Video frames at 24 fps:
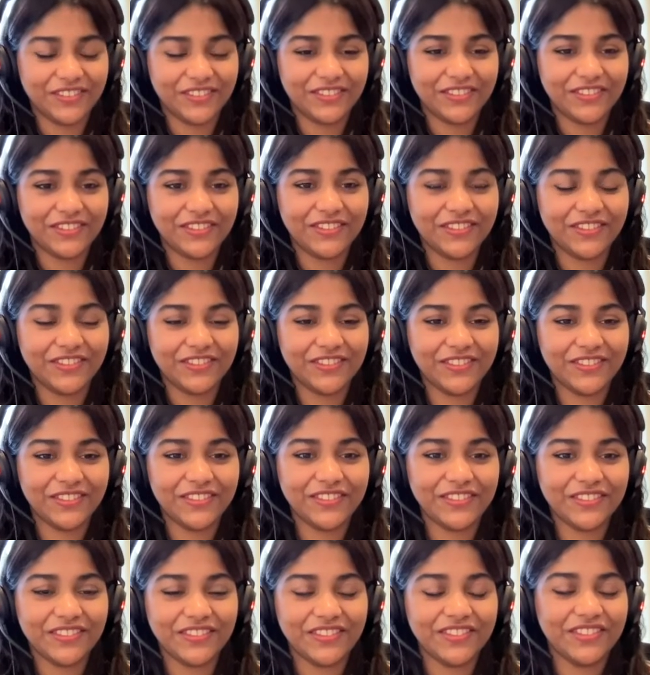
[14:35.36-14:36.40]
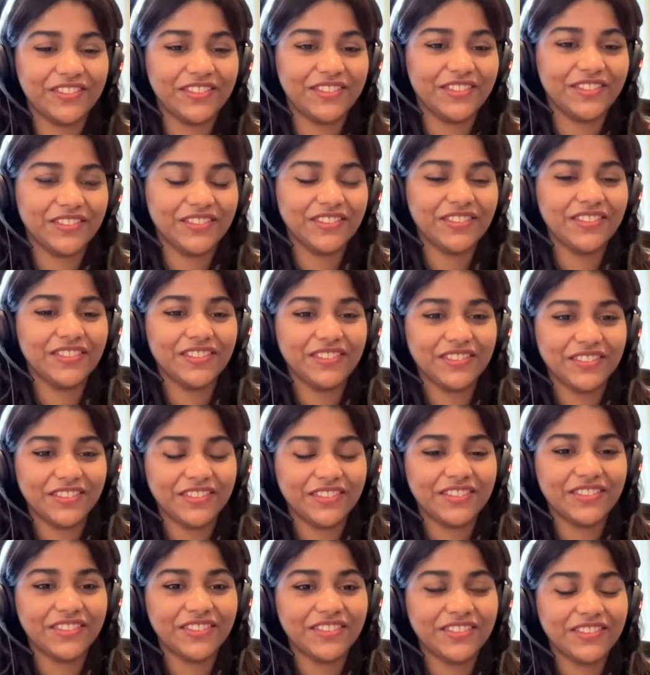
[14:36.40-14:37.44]

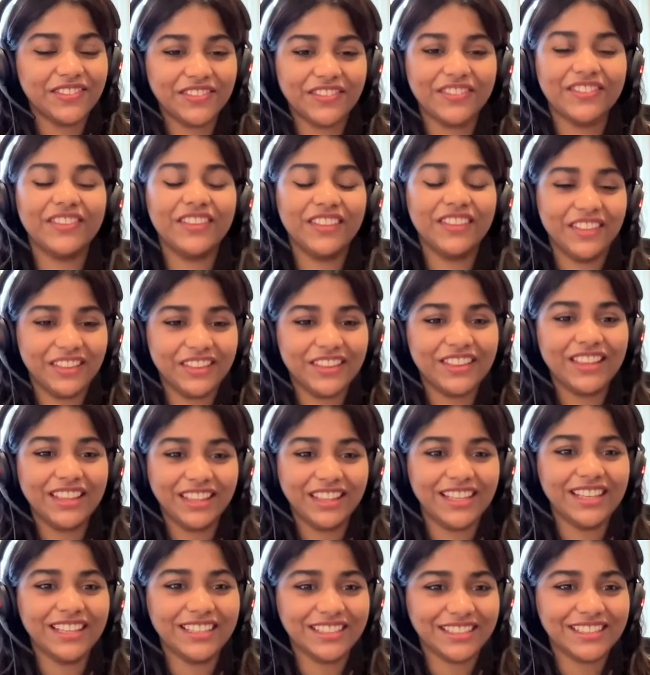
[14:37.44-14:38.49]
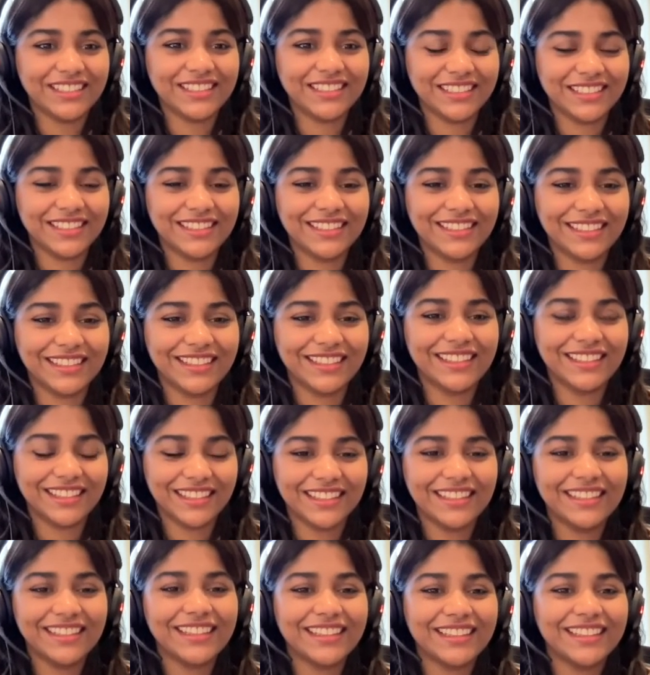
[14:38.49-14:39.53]

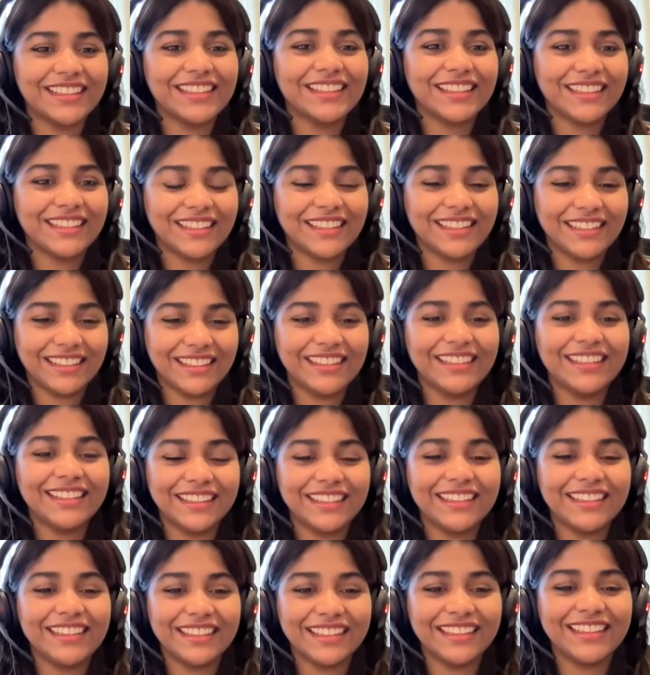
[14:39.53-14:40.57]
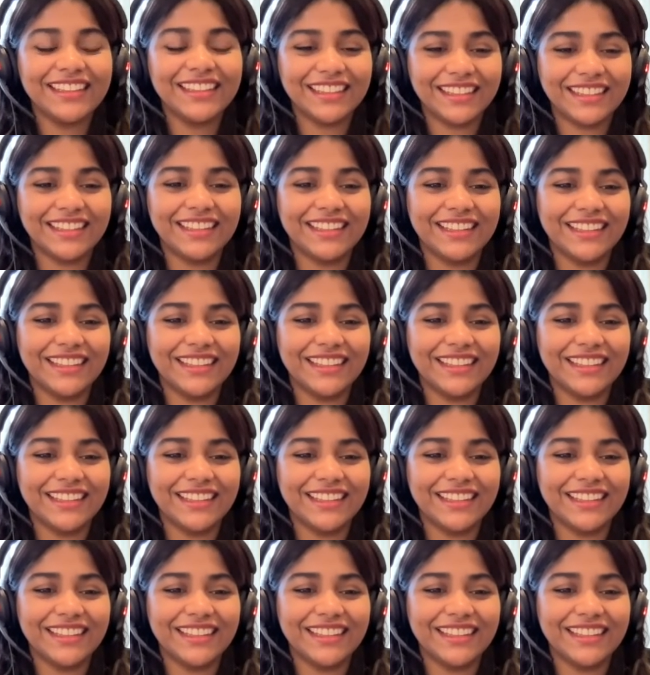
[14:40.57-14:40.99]
This person isn't speaking.